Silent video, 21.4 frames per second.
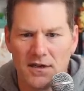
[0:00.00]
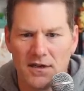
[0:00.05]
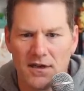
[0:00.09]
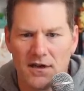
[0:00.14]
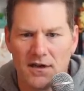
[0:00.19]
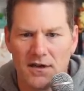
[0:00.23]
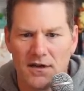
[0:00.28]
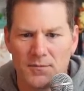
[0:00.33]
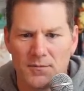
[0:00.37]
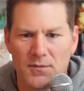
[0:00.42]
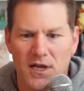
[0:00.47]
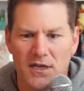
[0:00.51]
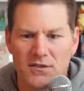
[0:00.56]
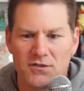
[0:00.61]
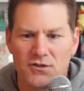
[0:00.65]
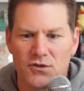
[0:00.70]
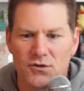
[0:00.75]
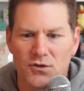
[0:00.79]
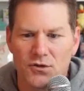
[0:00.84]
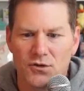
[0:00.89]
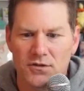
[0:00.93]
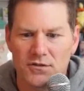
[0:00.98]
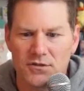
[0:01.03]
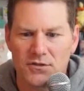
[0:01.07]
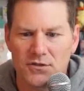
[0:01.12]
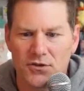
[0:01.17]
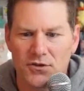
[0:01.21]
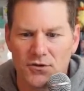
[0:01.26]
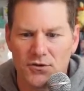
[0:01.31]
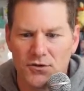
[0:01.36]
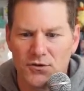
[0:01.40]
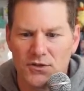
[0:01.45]
I'm not
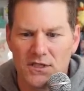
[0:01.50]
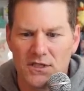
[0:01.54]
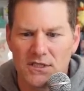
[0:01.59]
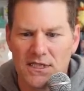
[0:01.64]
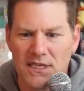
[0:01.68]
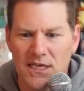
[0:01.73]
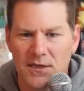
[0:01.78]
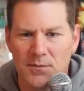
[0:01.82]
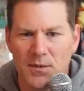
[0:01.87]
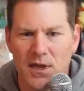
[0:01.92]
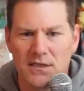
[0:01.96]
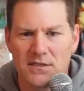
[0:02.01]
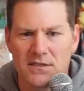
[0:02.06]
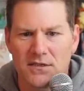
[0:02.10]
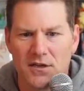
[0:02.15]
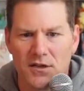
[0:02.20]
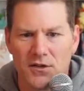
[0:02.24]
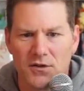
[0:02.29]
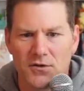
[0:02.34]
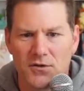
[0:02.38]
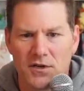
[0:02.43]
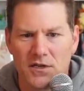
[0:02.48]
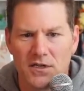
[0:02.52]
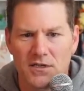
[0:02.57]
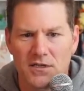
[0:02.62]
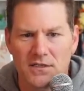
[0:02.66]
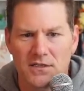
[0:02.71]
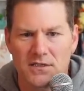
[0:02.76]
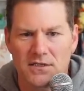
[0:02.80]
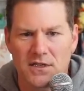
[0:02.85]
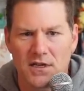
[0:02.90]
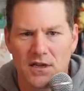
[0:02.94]
sure who this eBay seller
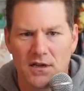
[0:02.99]
is.